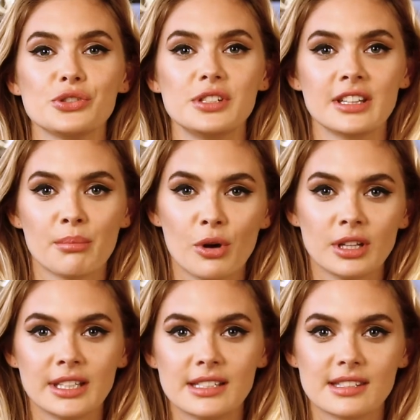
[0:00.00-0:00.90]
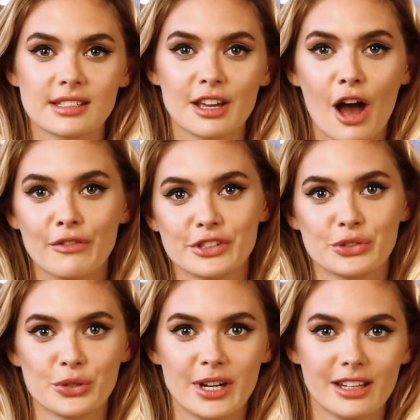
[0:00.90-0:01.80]
shooting the Modeliste cover
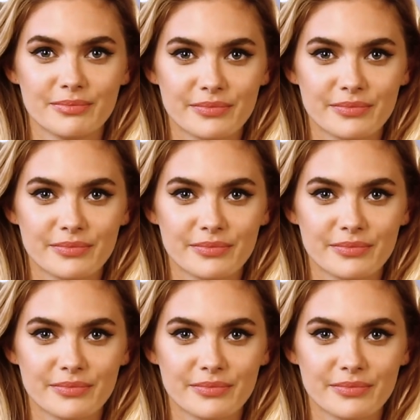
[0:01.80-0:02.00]
story.